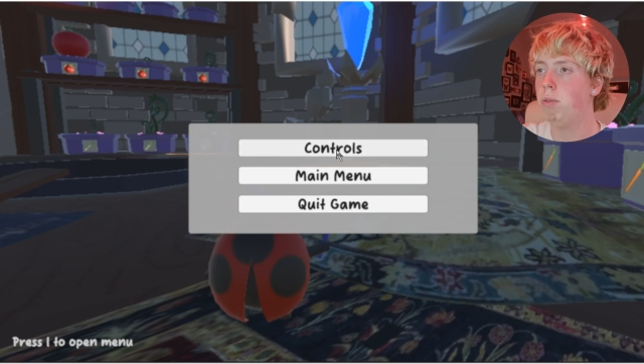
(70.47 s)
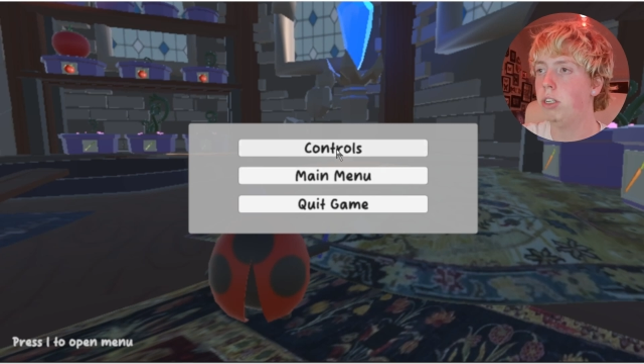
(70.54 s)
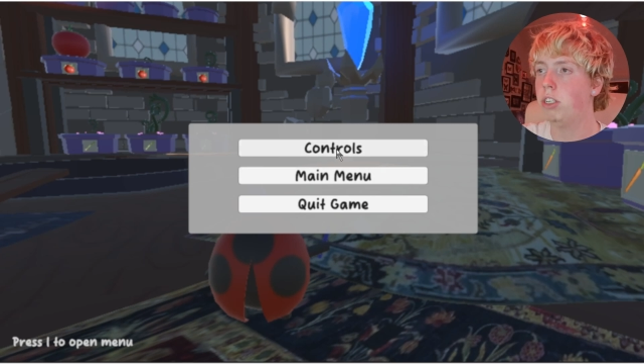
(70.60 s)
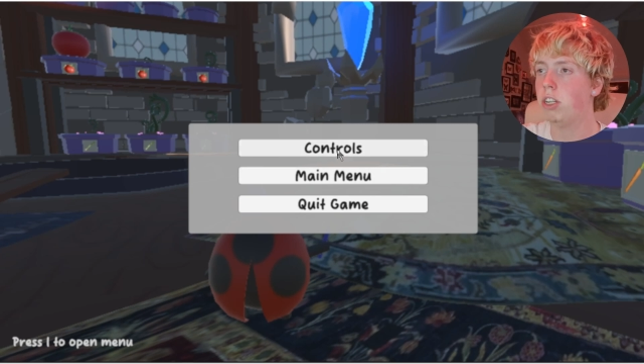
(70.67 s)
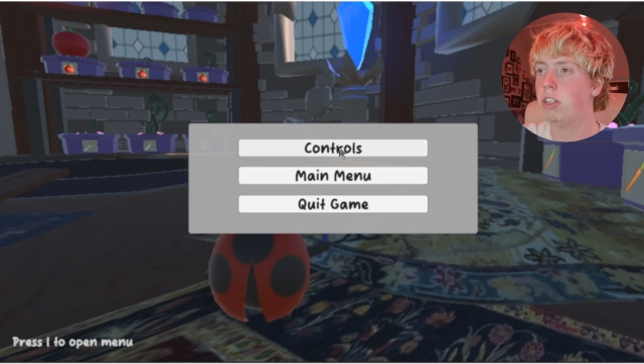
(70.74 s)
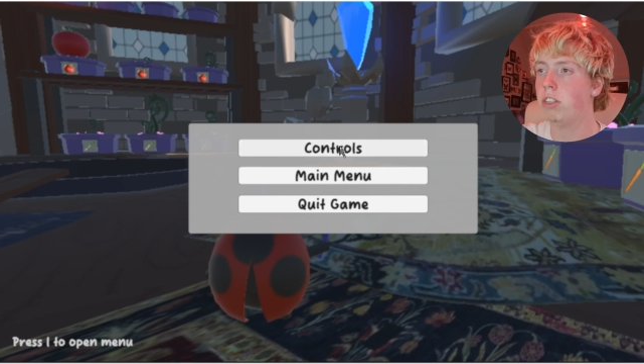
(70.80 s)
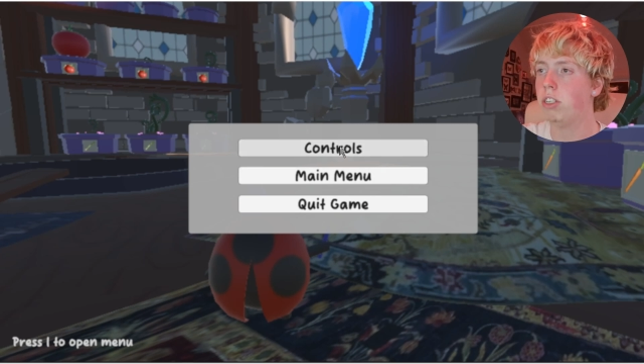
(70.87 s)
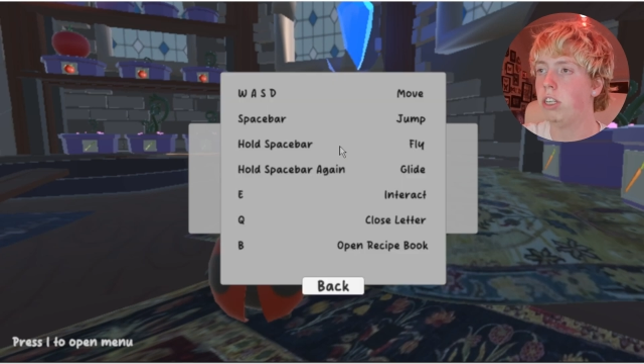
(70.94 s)
which
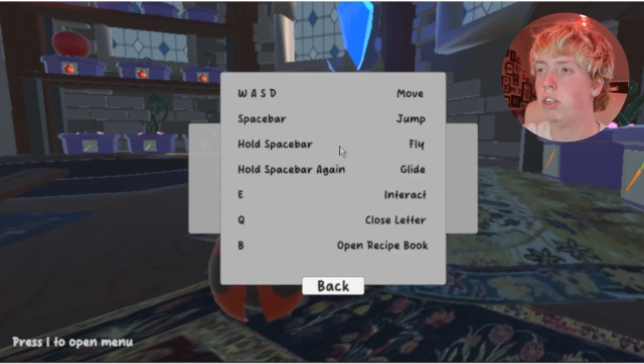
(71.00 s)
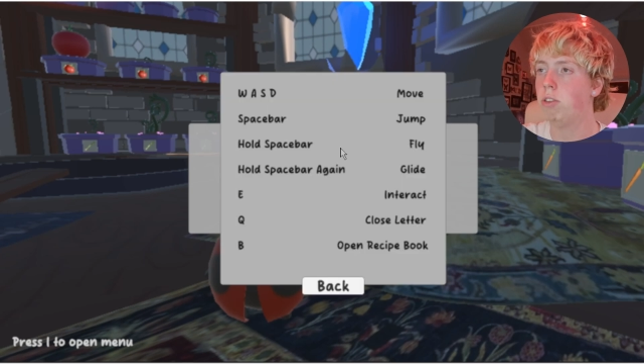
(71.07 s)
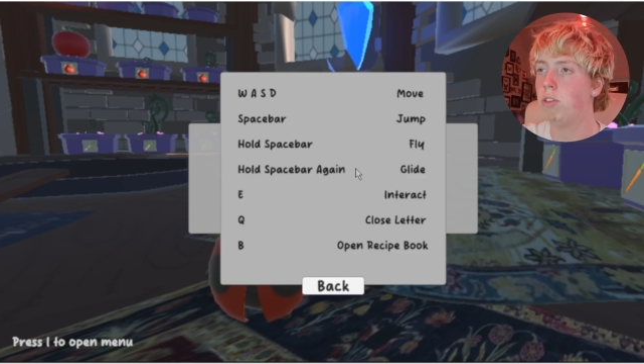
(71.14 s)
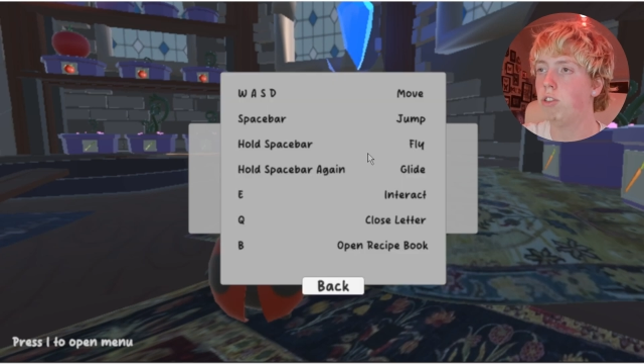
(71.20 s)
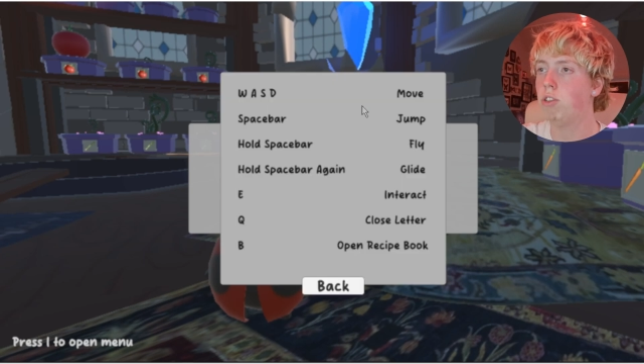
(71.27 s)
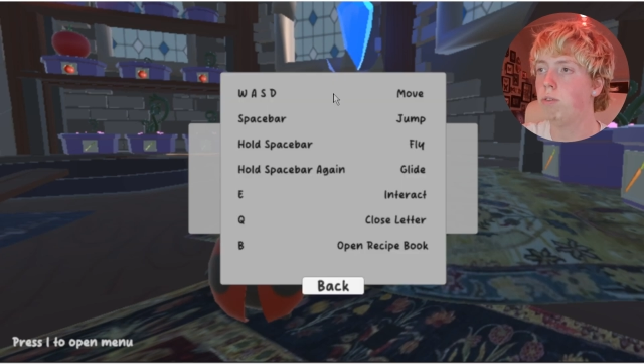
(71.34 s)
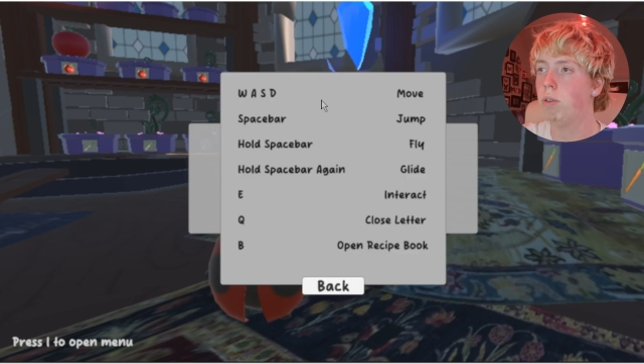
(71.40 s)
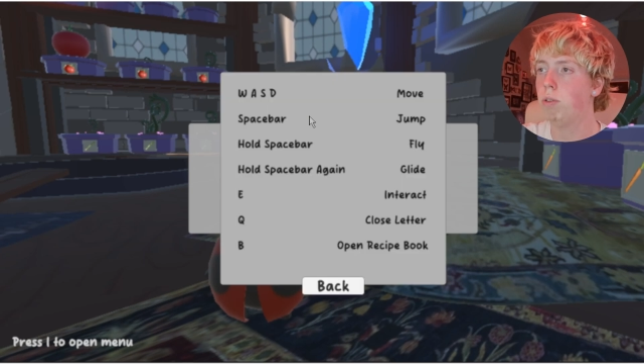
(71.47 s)
has the
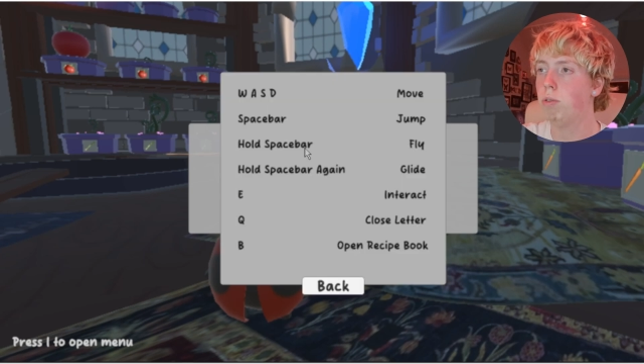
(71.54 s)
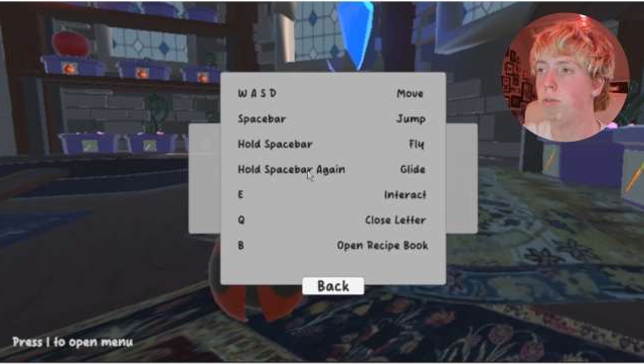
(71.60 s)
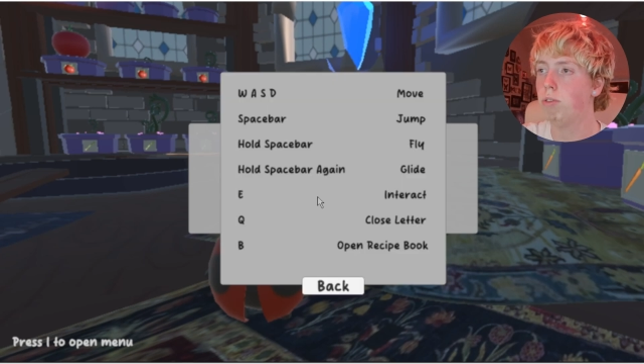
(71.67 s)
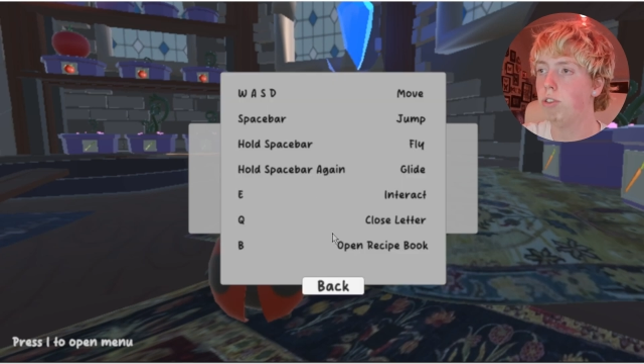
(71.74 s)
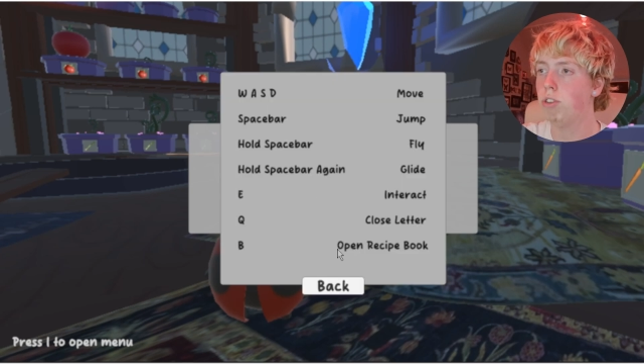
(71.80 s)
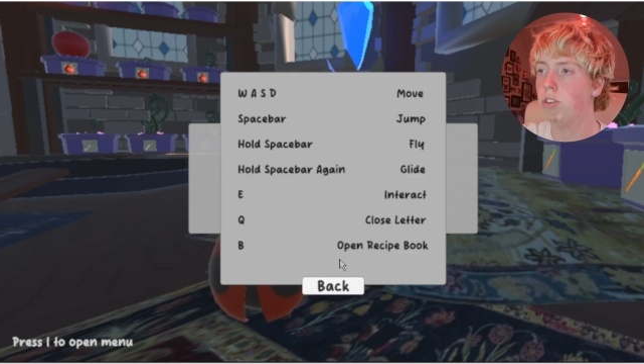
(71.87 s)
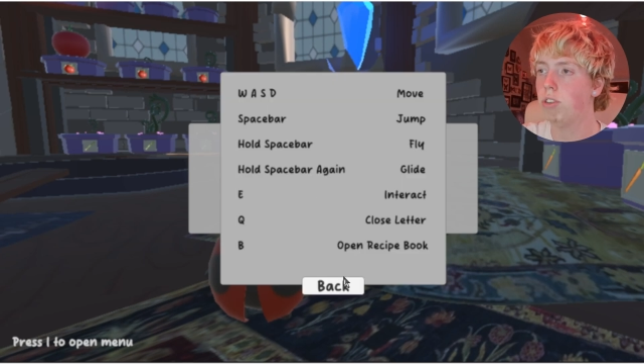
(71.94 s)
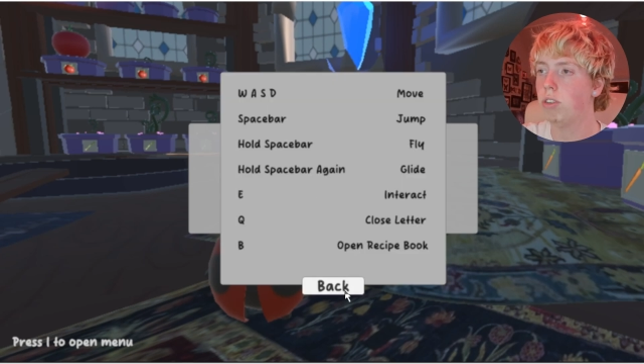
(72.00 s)

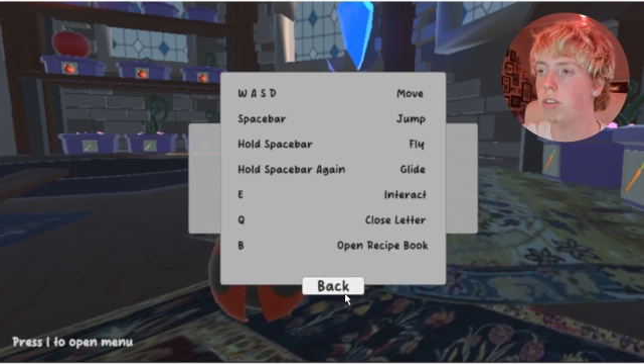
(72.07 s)
controls,